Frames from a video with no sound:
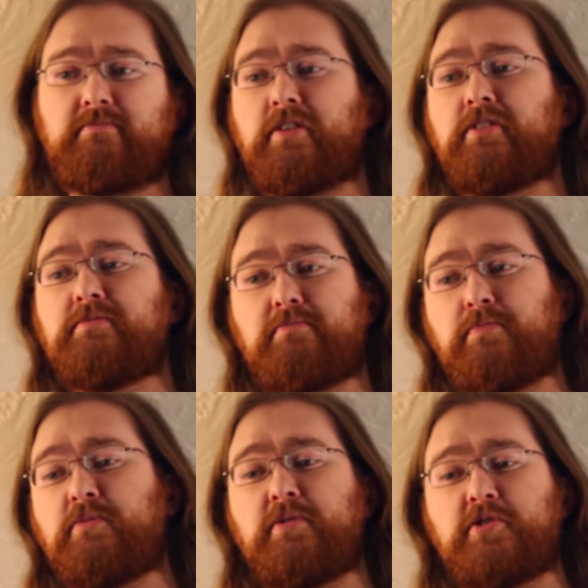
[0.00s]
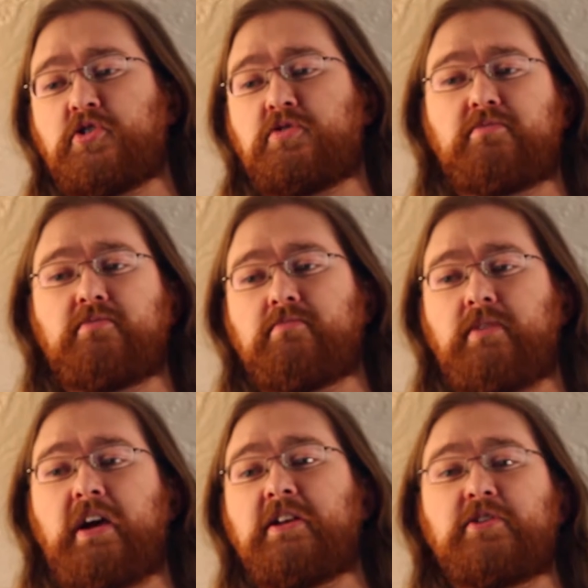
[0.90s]
on pretty much
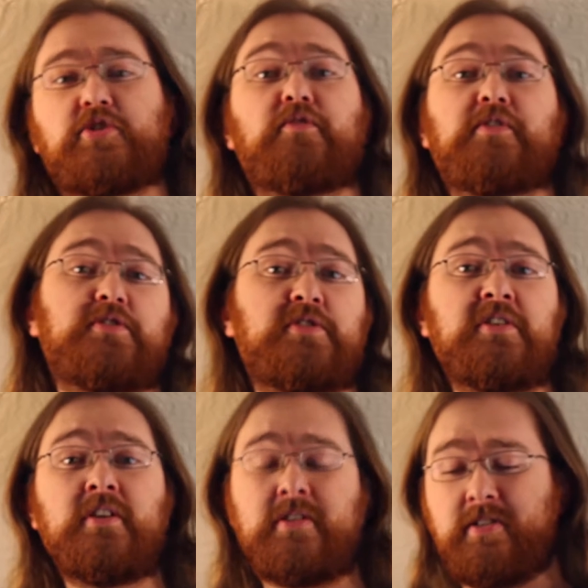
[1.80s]
any surface.